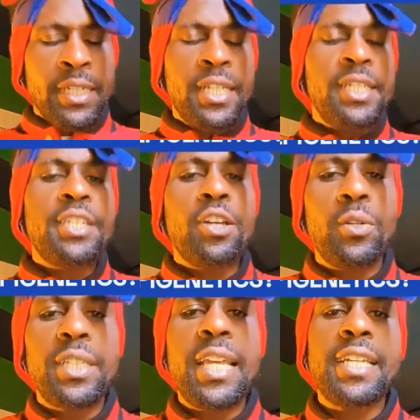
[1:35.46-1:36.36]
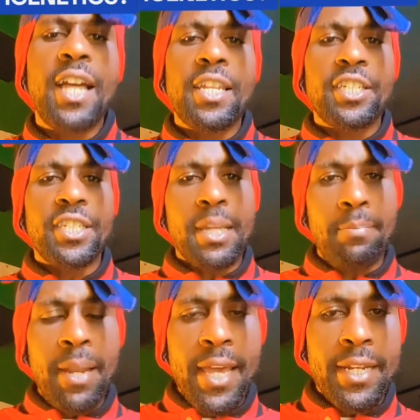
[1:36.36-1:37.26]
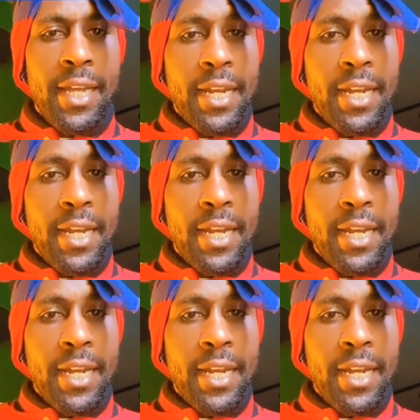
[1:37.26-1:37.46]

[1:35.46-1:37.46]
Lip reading: This is how the technology is applied,